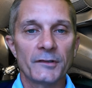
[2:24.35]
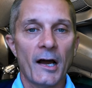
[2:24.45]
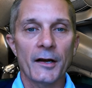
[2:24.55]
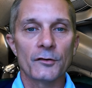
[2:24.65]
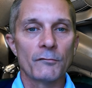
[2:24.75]
of
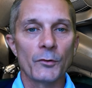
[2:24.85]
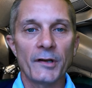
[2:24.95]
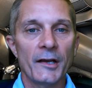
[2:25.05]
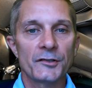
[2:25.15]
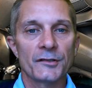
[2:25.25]
tire
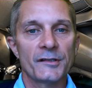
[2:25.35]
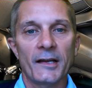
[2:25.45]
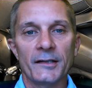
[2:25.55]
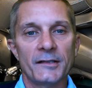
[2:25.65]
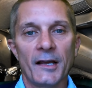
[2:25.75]
rotations
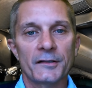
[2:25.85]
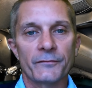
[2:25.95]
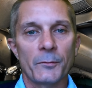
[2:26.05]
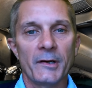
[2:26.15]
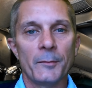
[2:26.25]
that it
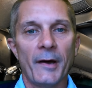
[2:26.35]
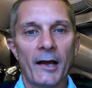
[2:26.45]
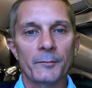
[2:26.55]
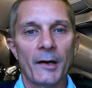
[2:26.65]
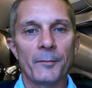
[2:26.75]
takes for me to
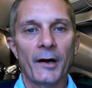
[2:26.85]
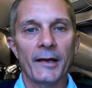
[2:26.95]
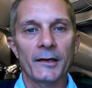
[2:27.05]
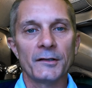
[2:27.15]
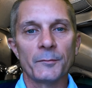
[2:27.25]
back my
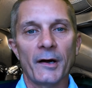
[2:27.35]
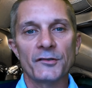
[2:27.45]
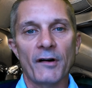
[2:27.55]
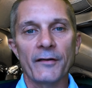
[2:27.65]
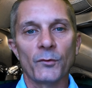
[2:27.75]
bike into
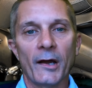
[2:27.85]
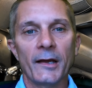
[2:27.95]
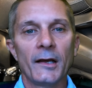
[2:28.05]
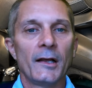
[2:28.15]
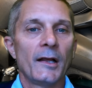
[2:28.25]
my
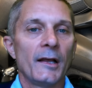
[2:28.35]
driveway,